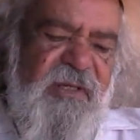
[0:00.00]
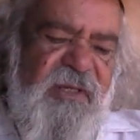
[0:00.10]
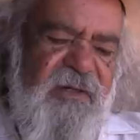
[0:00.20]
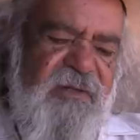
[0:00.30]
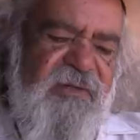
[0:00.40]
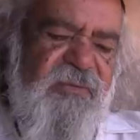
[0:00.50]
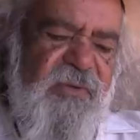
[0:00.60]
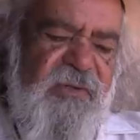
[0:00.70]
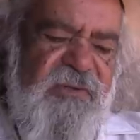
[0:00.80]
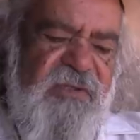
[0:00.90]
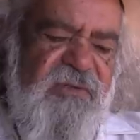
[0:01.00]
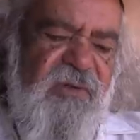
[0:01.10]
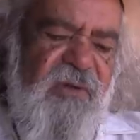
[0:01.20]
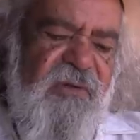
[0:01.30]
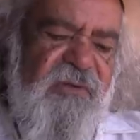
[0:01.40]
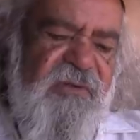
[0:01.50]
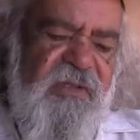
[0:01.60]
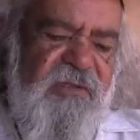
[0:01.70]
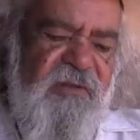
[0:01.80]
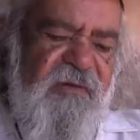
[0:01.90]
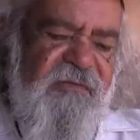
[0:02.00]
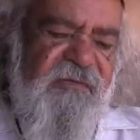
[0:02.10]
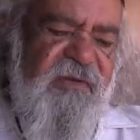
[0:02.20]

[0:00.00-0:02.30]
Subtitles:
and I just wrote that song that I